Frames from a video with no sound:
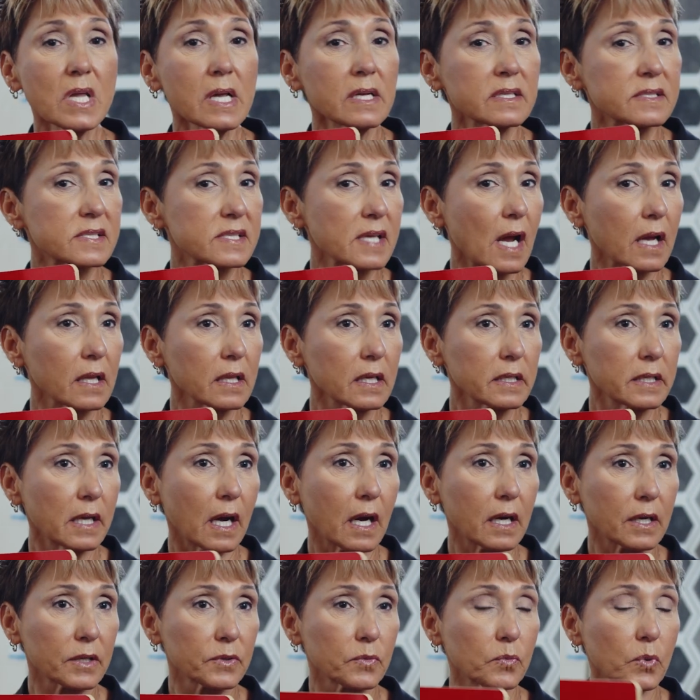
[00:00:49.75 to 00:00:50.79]
Solid
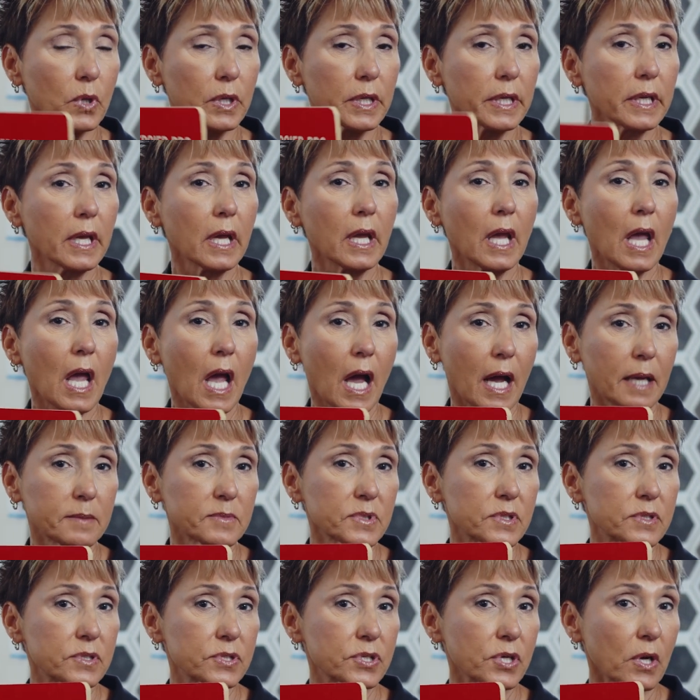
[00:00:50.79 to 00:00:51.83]
hardwood,
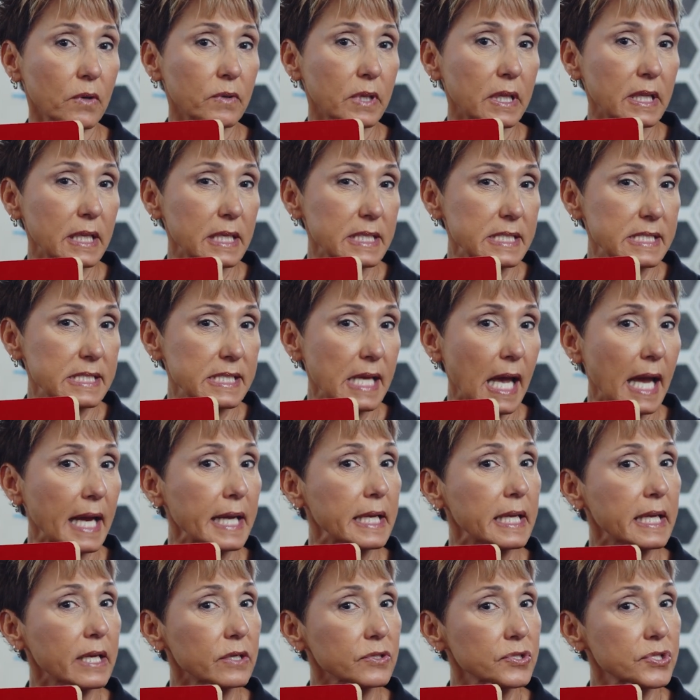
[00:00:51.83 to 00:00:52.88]
I'm showing the
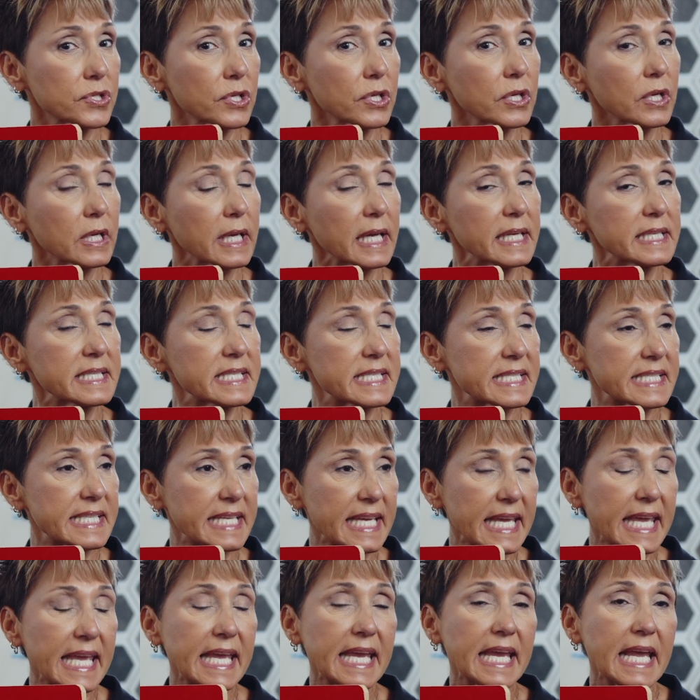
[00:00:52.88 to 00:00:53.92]
side here so you can
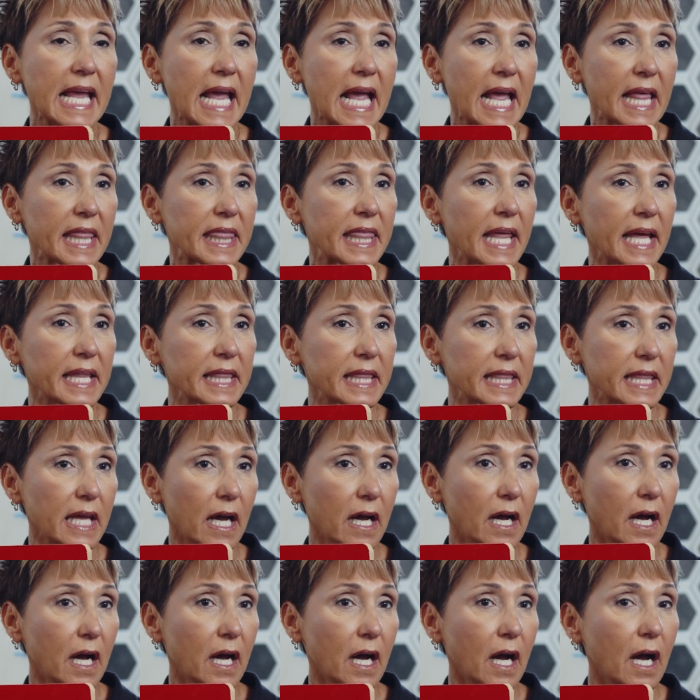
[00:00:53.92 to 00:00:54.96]
see that
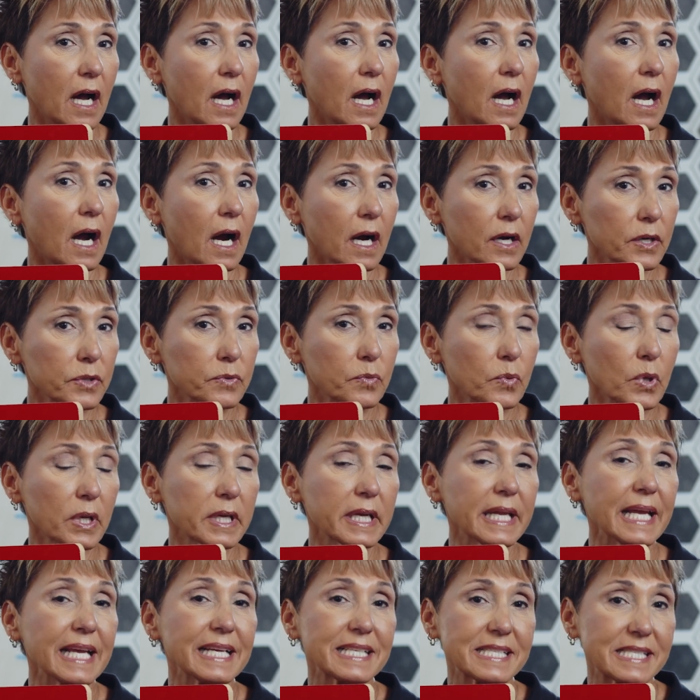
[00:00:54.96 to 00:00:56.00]
the
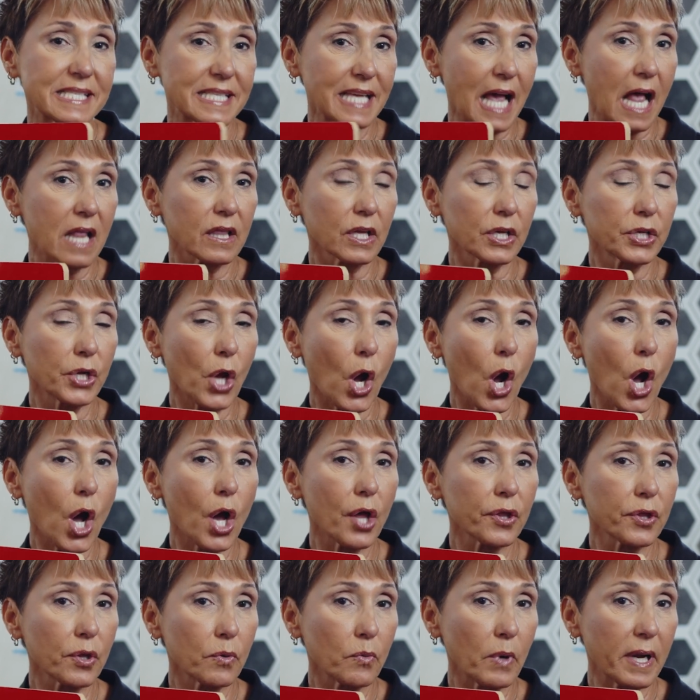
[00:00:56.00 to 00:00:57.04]
hardwood is solid
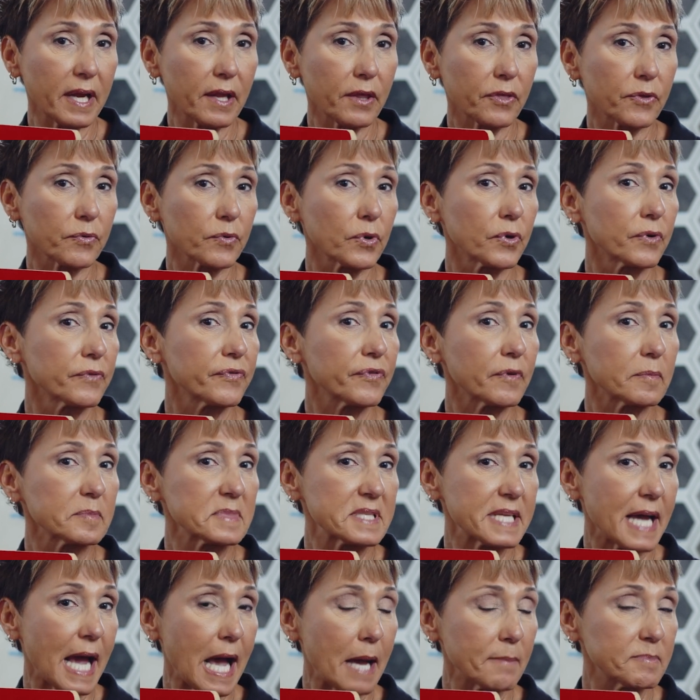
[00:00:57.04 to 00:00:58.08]
all the way through from
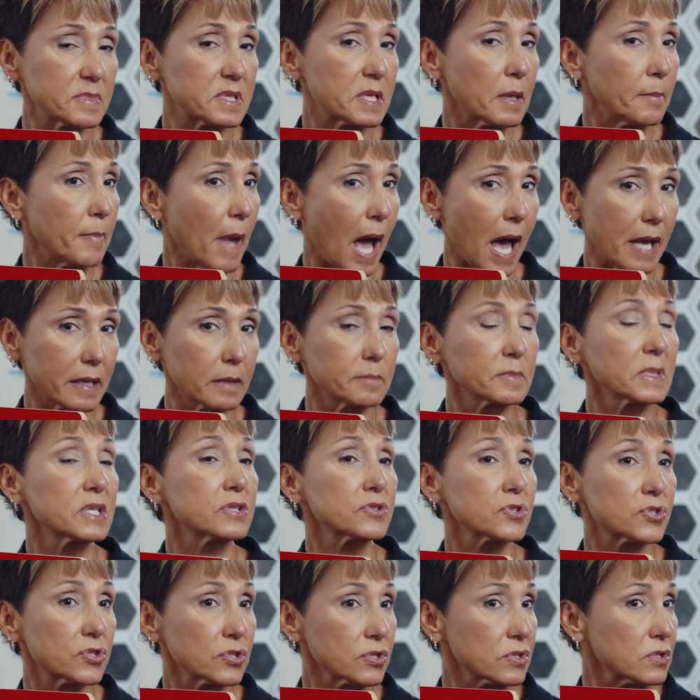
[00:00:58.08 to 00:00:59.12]
top to bottom.
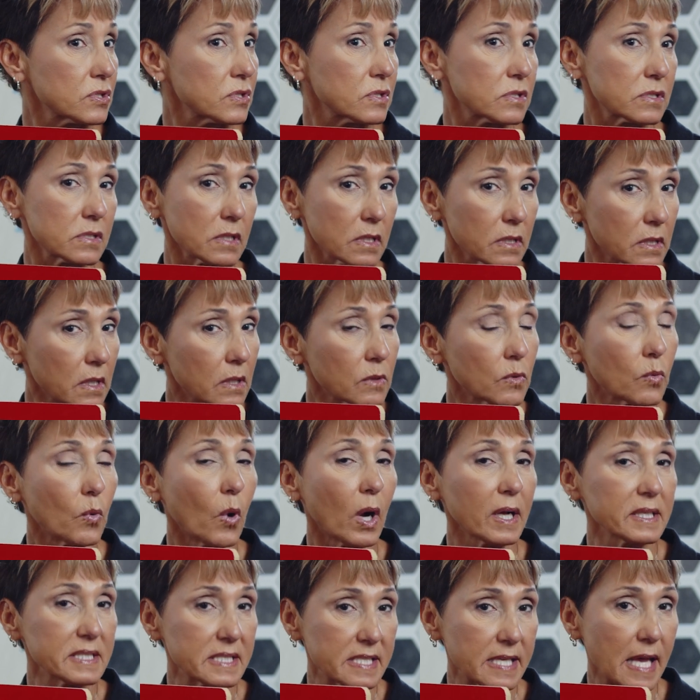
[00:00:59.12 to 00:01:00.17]
It's just
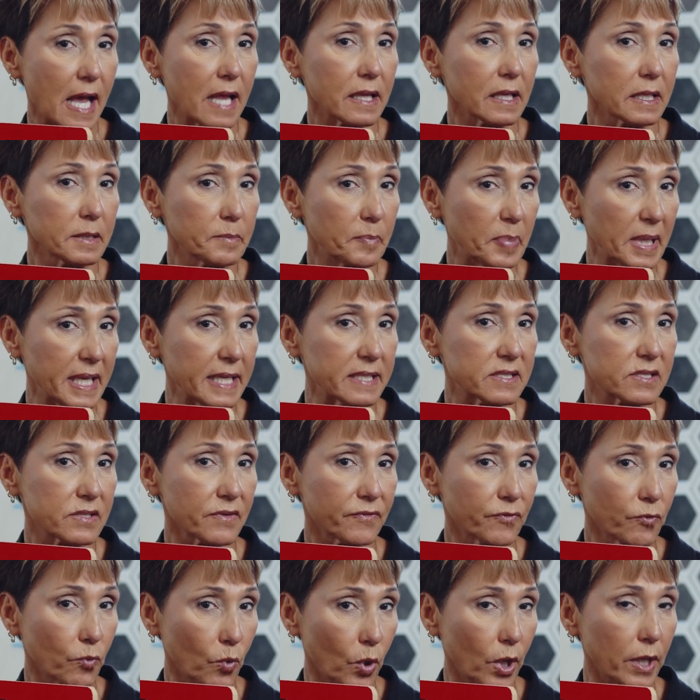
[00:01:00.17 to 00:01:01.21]
one solid piece
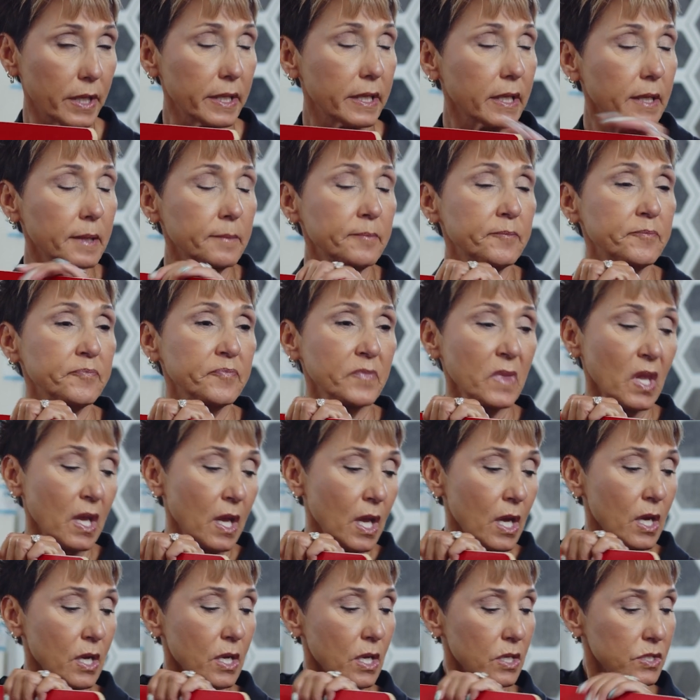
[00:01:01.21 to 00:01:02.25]
of wood.
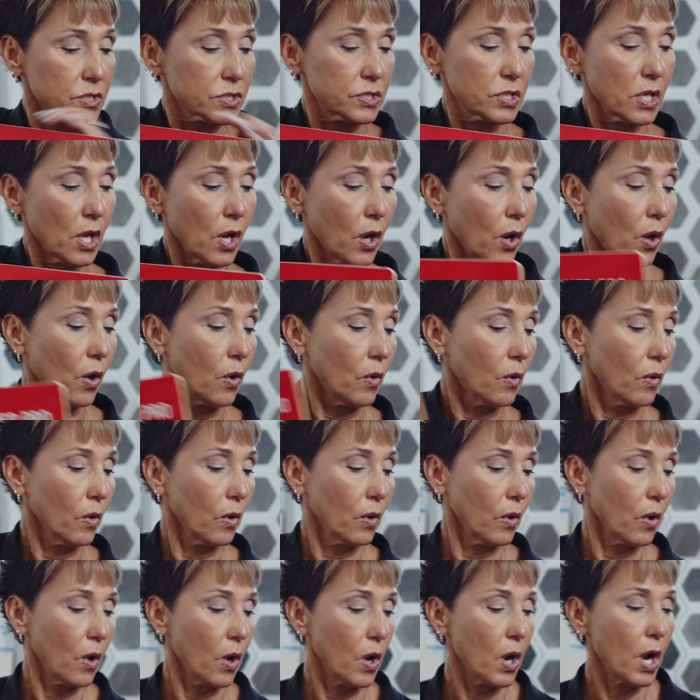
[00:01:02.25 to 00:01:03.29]
So
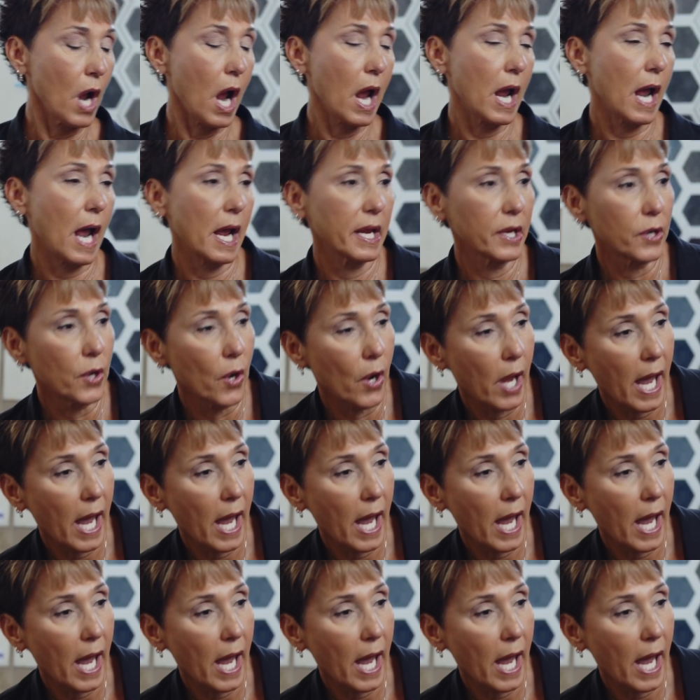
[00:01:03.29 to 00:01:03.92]
you